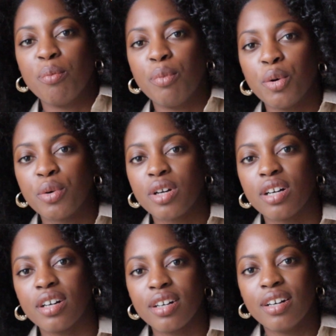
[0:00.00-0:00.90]

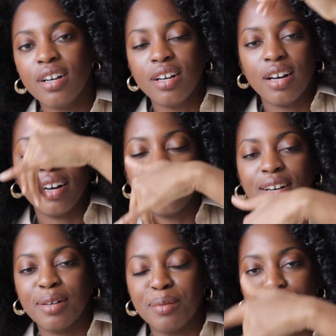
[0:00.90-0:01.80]
bokeh
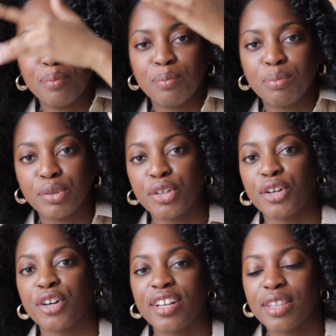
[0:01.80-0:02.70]

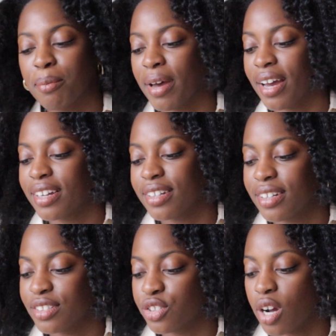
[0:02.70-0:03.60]
blur in the
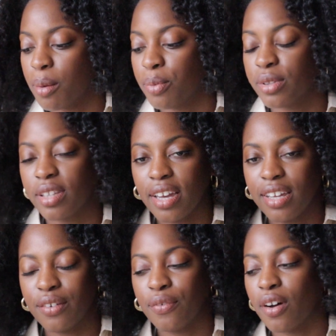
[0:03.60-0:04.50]
backdrop with the
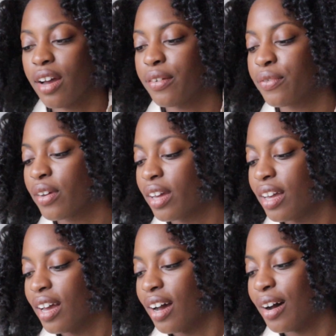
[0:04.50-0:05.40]
85.
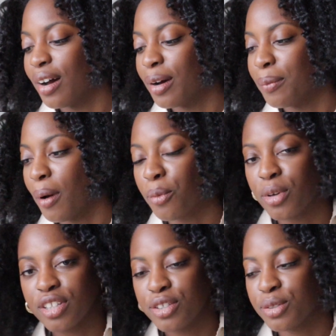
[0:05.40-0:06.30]
I
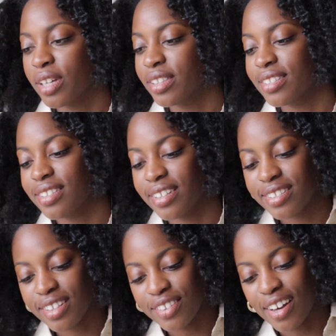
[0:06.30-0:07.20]
really do like this
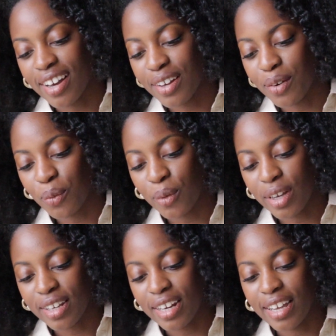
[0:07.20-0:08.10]
lens a lot
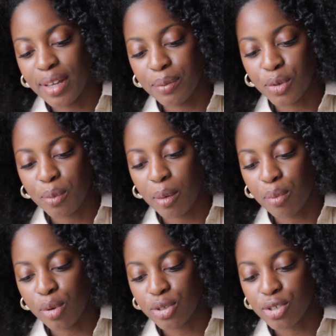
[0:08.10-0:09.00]
when I am doing my
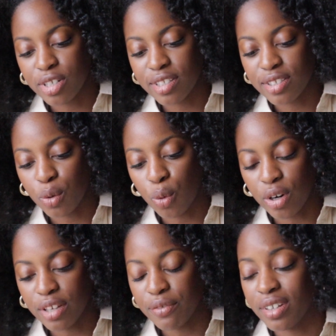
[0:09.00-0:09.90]
portraits
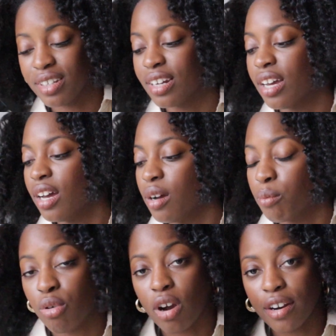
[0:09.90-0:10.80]
or even
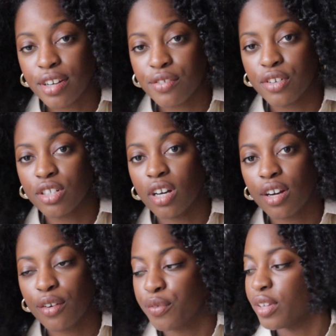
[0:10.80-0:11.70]
product
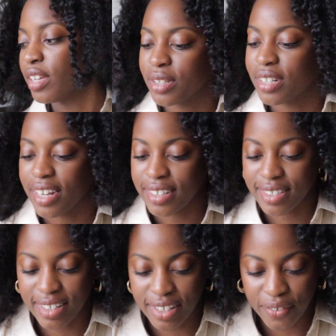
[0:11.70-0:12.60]
photography. Really
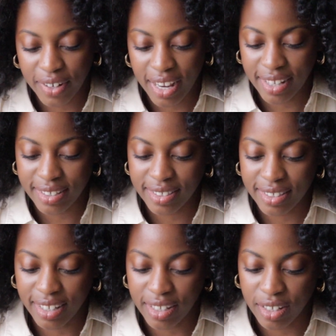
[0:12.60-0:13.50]
nice. It even
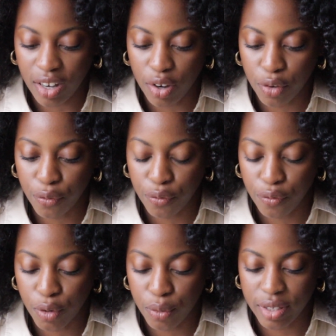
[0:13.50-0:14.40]
has like
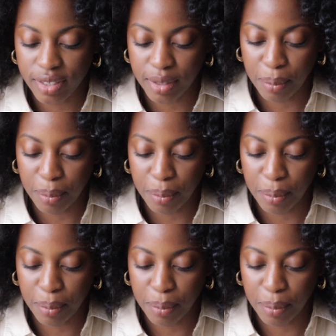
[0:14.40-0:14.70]
autofocus